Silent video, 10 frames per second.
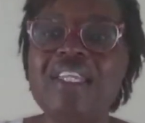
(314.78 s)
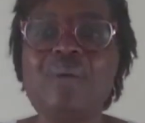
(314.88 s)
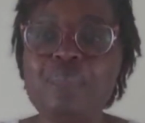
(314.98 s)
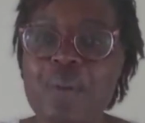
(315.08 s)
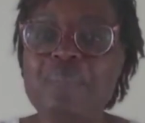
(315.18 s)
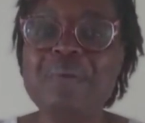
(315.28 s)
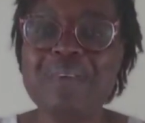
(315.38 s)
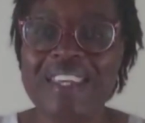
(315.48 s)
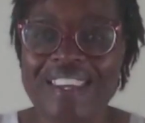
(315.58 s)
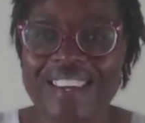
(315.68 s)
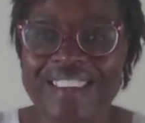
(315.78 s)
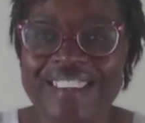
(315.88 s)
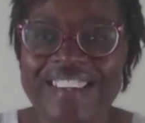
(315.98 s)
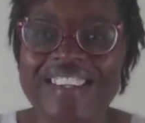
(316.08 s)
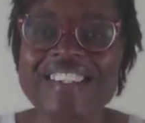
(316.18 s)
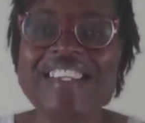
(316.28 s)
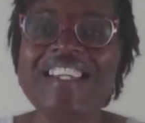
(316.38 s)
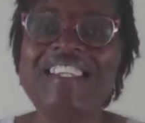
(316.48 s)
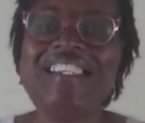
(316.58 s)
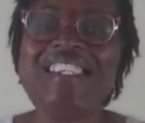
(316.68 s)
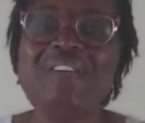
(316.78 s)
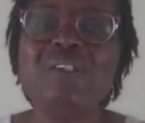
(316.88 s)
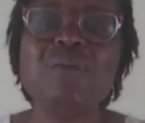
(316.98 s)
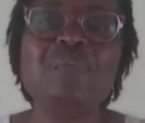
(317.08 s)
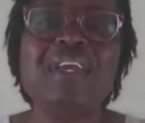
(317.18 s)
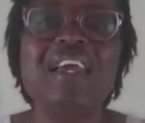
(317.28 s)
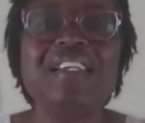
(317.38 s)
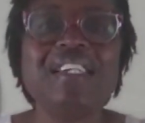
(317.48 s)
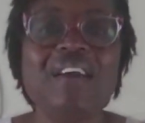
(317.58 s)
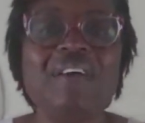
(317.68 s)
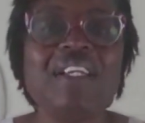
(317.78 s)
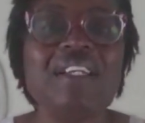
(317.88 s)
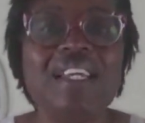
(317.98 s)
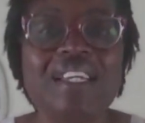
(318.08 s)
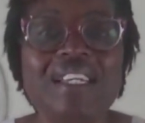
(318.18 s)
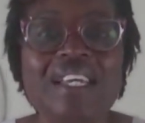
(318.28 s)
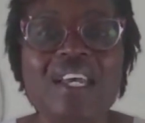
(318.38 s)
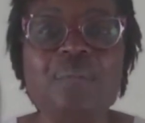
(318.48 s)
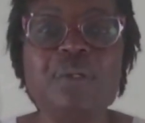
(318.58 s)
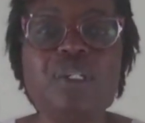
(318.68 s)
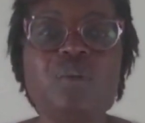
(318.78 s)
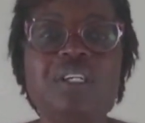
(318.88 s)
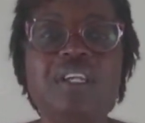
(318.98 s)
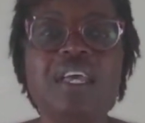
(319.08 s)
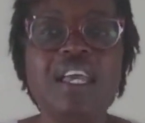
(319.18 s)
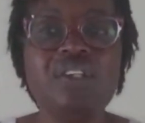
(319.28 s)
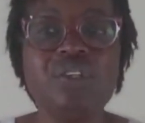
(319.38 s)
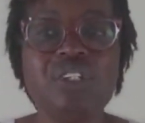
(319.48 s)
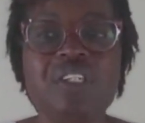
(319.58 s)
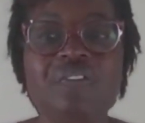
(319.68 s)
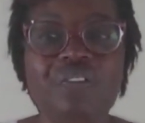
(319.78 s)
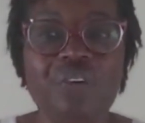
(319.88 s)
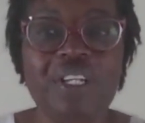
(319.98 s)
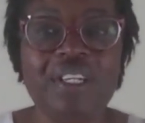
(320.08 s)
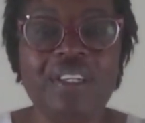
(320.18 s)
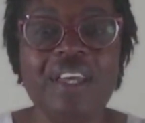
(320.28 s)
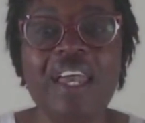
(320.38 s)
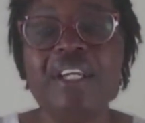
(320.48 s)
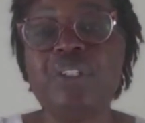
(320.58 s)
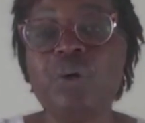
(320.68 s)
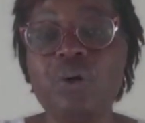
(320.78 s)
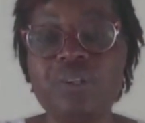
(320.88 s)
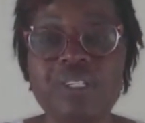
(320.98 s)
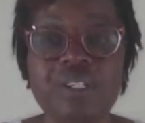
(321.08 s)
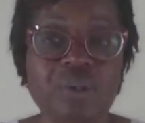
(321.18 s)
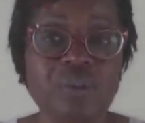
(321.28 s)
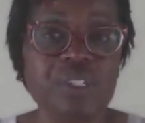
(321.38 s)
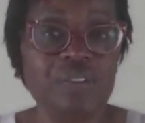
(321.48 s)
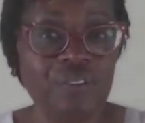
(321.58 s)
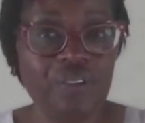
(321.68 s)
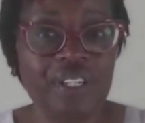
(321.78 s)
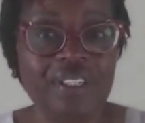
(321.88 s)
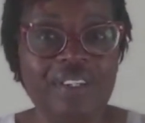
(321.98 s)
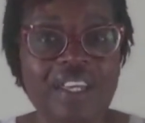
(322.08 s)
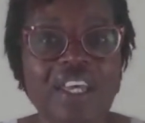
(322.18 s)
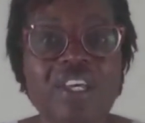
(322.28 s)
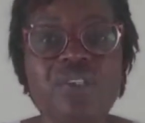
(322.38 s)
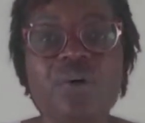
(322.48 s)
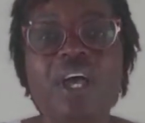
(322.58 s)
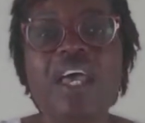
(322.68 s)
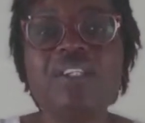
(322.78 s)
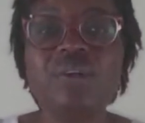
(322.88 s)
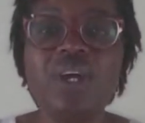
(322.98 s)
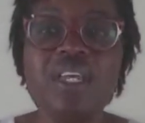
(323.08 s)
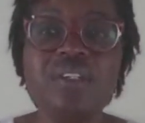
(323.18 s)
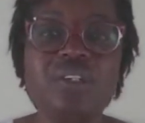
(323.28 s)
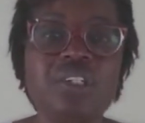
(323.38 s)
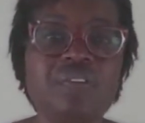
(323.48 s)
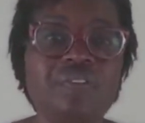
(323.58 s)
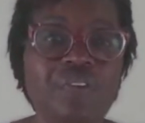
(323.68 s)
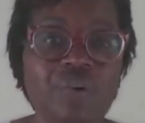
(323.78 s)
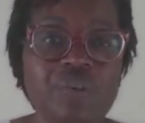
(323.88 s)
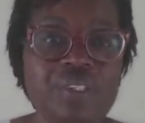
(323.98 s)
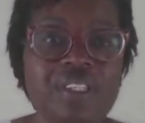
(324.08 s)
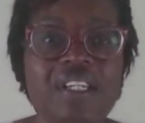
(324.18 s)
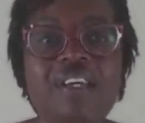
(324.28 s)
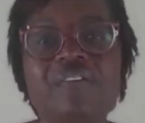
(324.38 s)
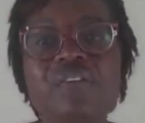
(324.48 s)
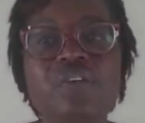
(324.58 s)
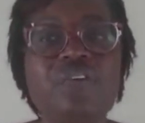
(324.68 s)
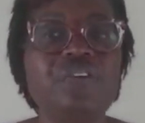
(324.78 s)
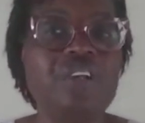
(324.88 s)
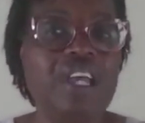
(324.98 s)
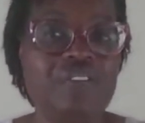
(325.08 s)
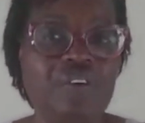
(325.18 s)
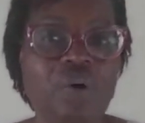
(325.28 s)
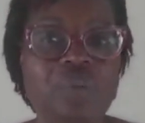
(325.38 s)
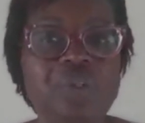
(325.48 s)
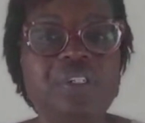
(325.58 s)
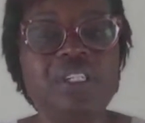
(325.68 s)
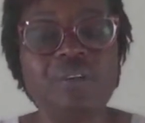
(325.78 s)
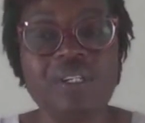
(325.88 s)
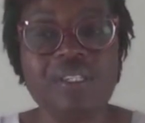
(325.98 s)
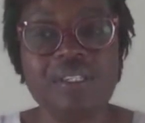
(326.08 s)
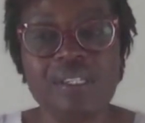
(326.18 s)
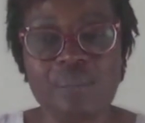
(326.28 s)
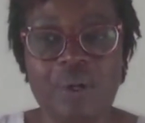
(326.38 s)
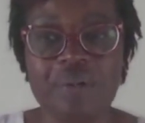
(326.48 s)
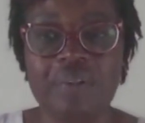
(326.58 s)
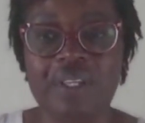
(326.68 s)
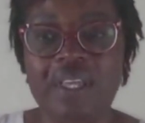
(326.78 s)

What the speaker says: The problem here is that there seems to be a direct link between estrogen falling and your oxytocin falling. So as your estrogen falls, the levels of your love hormone decreases as well.